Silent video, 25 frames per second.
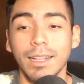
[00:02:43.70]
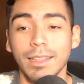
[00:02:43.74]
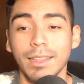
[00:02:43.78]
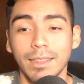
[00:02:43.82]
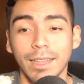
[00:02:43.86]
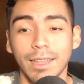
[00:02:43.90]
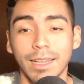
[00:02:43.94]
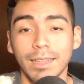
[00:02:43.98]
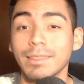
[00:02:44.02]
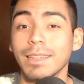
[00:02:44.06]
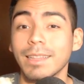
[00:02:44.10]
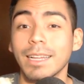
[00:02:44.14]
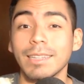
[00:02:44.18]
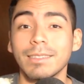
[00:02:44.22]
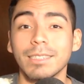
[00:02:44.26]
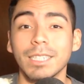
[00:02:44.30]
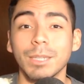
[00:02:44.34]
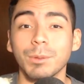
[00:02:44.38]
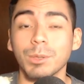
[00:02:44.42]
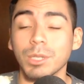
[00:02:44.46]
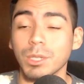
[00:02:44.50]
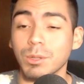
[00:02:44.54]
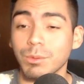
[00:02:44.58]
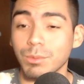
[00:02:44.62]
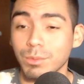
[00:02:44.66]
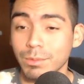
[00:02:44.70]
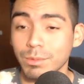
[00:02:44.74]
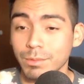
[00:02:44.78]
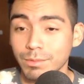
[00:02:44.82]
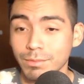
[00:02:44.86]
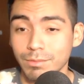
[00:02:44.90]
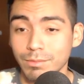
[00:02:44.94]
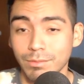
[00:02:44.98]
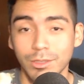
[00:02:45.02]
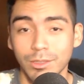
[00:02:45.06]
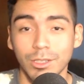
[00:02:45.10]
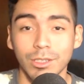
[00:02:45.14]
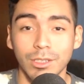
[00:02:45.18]
That seems like
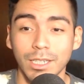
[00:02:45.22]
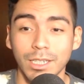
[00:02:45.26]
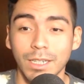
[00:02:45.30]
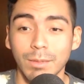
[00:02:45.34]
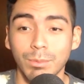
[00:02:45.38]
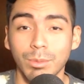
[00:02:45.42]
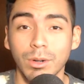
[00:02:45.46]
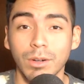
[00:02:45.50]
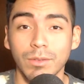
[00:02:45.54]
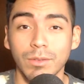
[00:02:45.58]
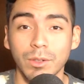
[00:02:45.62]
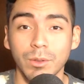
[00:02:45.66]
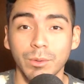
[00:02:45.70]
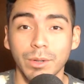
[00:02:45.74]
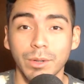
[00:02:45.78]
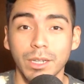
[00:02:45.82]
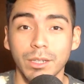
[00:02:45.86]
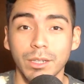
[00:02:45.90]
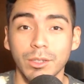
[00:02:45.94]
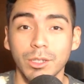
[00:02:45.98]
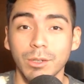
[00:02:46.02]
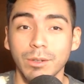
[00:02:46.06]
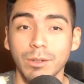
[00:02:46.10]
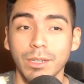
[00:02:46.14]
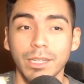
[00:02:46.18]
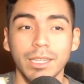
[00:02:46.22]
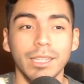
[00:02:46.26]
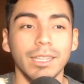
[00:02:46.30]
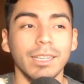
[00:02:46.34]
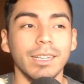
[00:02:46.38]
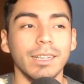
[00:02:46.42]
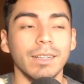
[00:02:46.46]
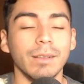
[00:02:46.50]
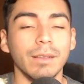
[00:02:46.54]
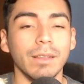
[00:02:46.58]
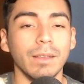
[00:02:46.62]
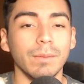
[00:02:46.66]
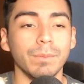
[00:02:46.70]
just like a perfect way to do it.
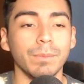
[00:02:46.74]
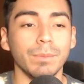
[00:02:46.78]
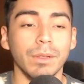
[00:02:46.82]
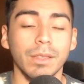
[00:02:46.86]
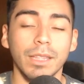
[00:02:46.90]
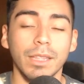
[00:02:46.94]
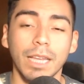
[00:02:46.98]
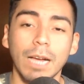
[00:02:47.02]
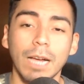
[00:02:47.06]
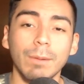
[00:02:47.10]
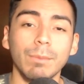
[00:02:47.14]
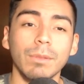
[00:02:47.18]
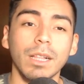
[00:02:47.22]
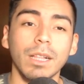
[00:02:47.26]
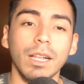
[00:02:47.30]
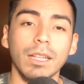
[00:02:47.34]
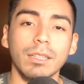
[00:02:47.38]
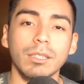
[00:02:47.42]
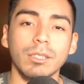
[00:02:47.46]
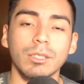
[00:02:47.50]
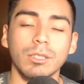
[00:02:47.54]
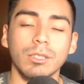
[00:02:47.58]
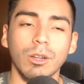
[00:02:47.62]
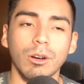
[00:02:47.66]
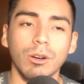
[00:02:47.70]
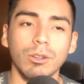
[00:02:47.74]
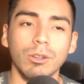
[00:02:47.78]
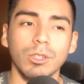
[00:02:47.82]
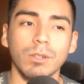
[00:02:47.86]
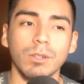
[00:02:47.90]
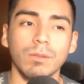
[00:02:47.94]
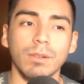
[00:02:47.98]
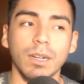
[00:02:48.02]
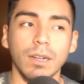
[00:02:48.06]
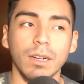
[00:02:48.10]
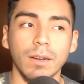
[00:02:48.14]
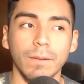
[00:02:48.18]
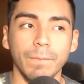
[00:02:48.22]
But the MLS starts
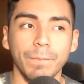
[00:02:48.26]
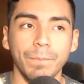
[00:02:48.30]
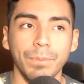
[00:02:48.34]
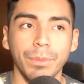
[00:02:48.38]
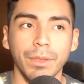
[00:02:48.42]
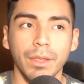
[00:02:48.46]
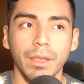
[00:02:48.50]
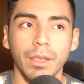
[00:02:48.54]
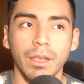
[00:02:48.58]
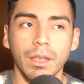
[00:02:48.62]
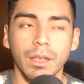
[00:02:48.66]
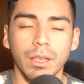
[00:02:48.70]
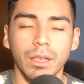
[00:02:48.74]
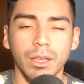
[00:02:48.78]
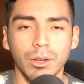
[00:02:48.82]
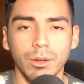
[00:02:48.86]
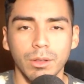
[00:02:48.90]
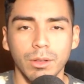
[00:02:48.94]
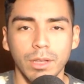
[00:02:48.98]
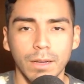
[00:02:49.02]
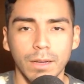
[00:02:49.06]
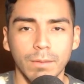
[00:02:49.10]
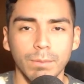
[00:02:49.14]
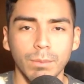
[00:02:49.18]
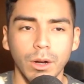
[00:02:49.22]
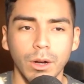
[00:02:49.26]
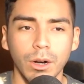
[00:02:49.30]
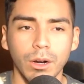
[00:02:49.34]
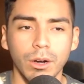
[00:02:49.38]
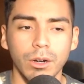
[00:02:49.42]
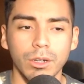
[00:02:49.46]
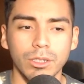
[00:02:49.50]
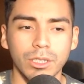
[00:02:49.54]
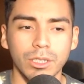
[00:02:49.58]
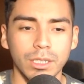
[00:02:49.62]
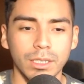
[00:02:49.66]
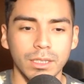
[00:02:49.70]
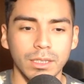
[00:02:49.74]
around, you know, like
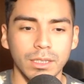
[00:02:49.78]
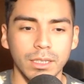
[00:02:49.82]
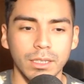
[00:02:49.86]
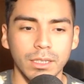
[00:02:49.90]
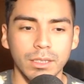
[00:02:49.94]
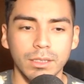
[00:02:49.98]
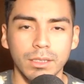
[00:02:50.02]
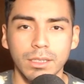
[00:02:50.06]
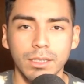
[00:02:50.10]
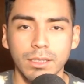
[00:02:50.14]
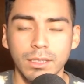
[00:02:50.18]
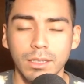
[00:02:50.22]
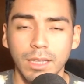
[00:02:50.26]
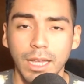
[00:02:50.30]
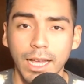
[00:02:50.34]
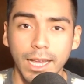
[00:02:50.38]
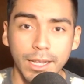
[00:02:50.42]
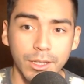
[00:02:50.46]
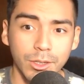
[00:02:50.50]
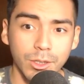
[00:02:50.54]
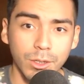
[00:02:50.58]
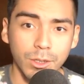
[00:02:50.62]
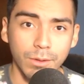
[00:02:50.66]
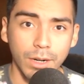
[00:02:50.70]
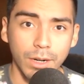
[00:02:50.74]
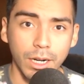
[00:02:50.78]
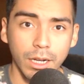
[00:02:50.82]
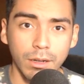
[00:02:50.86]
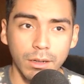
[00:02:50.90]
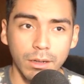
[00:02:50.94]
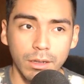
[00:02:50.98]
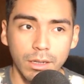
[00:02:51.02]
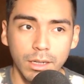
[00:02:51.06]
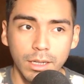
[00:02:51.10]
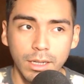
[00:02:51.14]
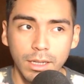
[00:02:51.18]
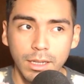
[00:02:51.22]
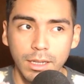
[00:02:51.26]
March, and the season ends
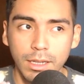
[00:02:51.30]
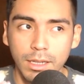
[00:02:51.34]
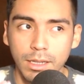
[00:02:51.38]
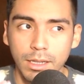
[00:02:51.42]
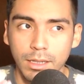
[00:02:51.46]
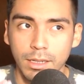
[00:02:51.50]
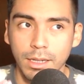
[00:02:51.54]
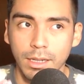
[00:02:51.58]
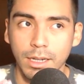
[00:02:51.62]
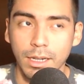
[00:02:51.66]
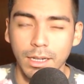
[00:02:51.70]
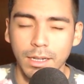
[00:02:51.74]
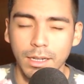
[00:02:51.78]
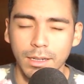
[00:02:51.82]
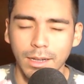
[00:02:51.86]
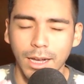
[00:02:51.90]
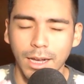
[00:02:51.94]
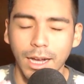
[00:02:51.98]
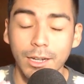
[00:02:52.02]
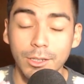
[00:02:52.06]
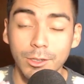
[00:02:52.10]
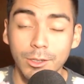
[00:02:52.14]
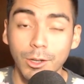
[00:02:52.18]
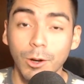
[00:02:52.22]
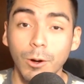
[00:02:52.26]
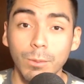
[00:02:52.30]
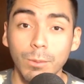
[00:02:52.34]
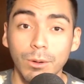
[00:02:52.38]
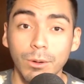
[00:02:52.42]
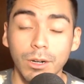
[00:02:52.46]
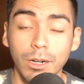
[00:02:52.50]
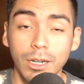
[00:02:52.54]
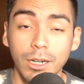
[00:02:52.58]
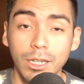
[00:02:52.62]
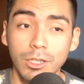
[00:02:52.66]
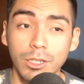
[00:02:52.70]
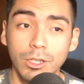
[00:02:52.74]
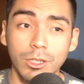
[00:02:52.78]
around
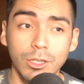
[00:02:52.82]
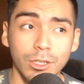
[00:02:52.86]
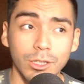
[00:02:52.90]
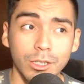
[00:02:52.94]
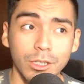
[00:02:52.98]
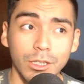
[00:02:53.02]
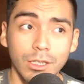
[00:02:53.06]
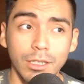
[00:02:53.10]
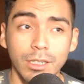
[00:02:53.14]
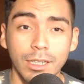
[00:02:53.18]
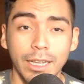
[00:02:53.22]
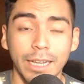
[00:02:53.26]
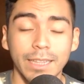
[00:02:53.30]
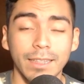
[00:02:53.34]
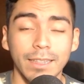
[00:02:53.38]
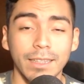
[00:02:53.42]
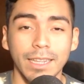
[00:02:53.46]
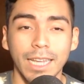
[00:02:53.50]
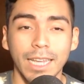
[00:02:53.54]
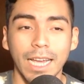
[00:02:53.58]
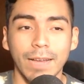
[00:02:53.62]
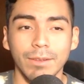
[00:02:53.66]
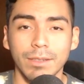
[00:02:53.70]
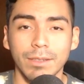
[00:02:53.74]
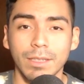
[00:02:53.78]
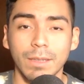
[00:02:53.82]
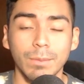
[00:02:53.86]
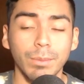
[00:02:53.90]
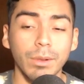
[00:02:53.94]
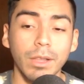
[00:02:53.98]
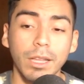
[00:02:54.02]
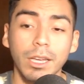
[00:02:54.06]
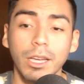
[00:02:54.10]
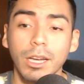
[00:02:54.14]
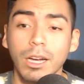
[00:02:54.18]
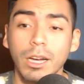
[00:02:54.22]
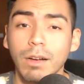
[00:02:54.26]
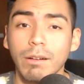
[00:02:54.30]
October-ish. And then they have like the
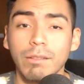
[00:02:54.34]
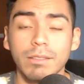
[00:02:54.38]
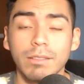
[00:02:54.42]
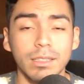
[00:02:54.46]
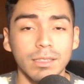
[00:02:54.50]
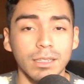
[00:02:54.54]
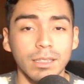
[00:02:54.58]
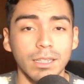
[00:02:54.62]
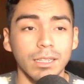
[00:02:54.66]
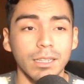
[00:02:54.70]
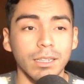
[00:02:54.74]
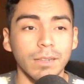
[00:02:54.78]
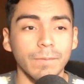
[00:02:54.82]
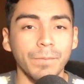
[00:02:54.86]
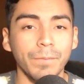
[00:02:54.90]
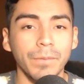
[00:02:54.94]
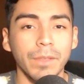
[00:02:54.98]
playoffs and then,